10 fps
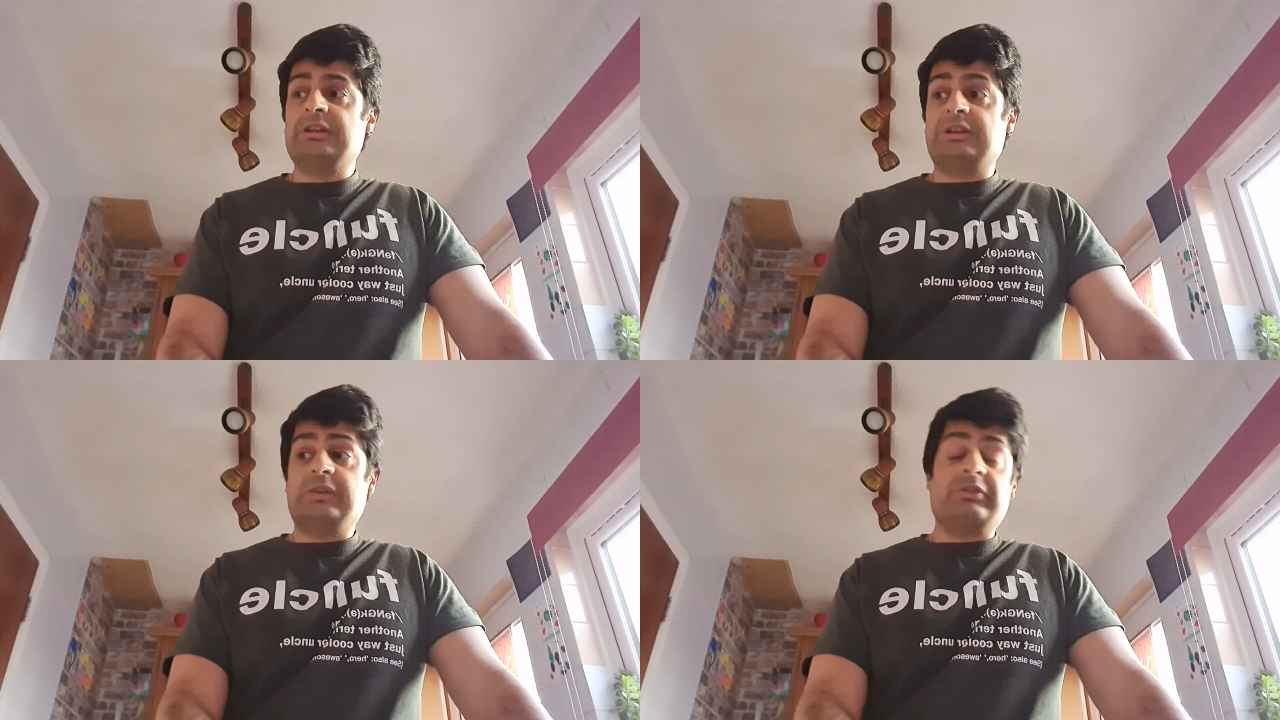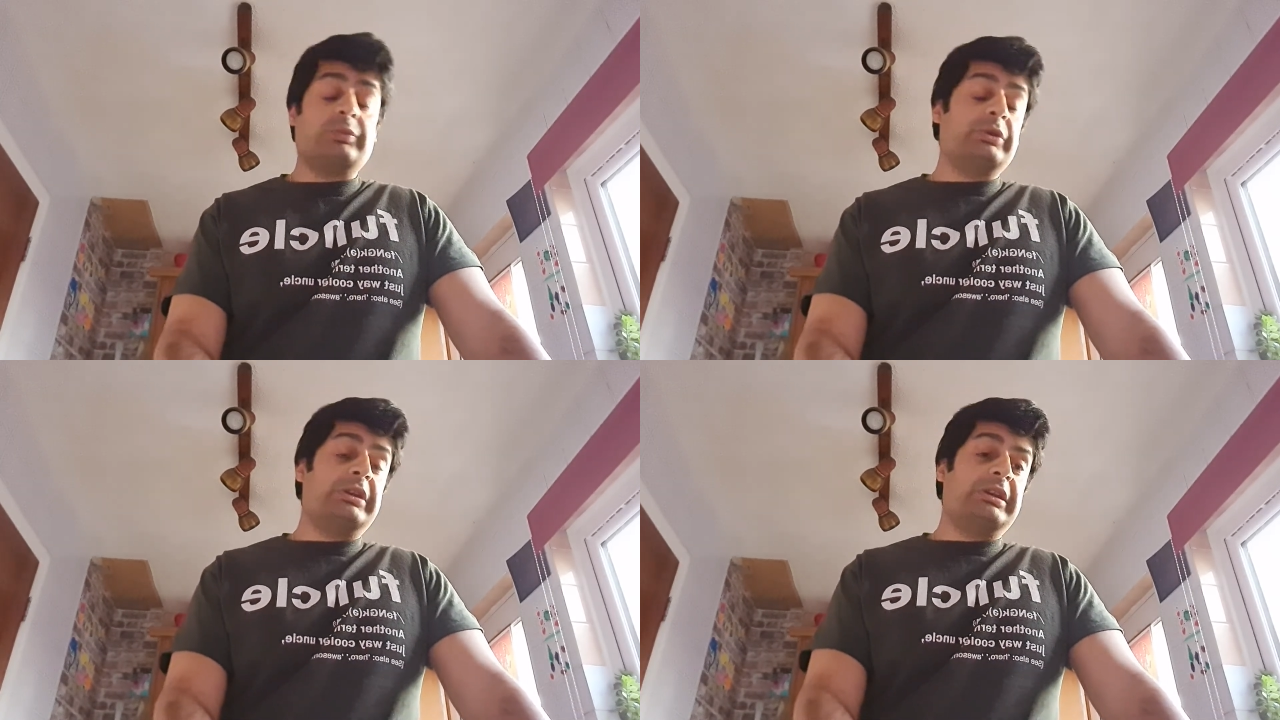But I think
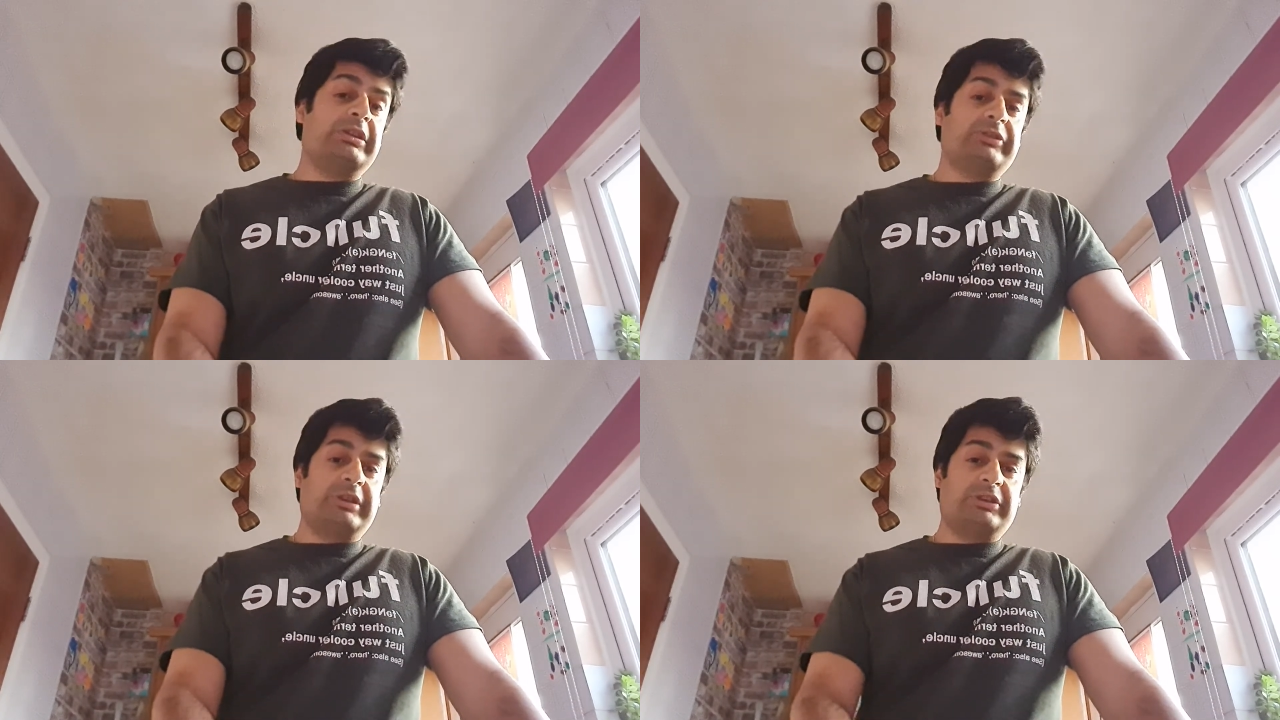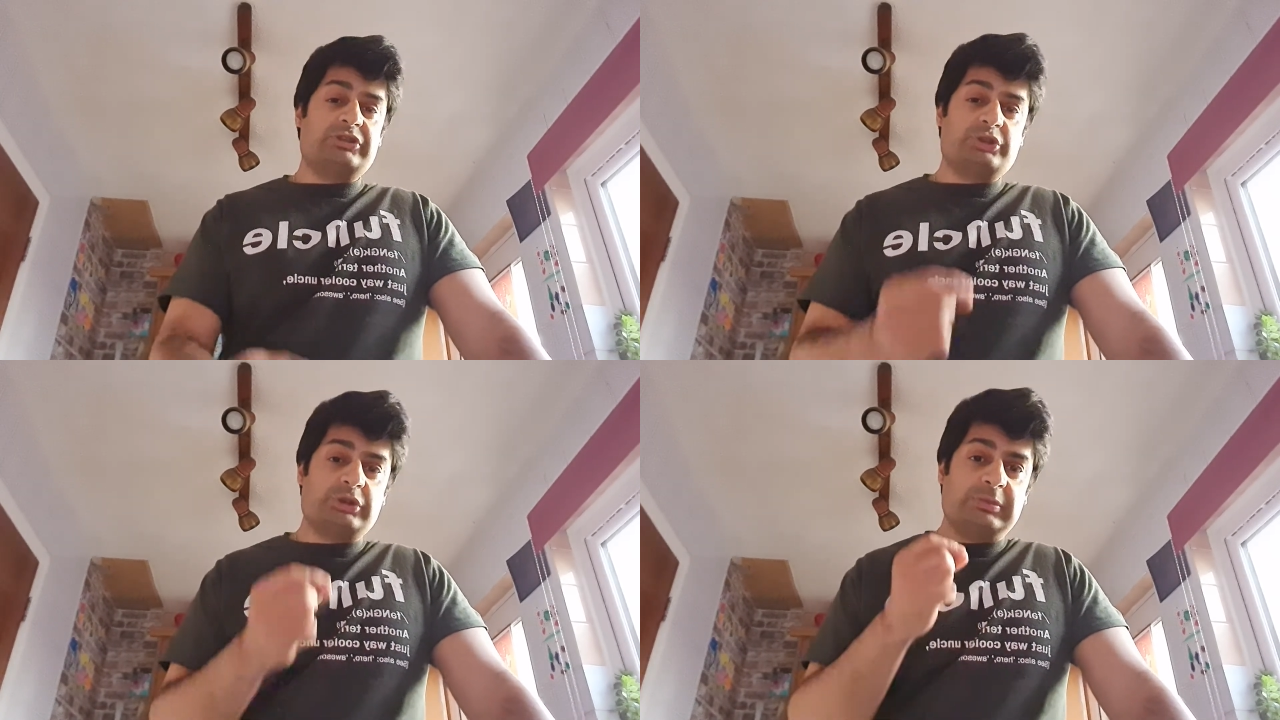reading is
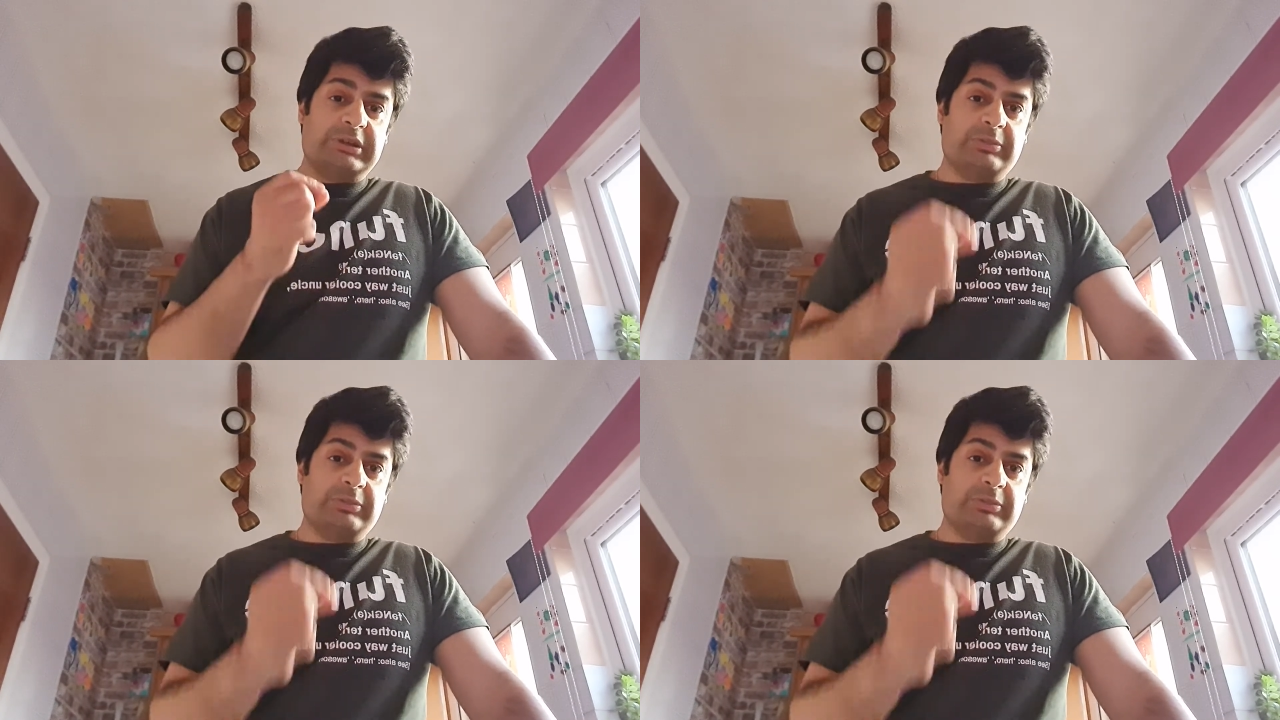extremely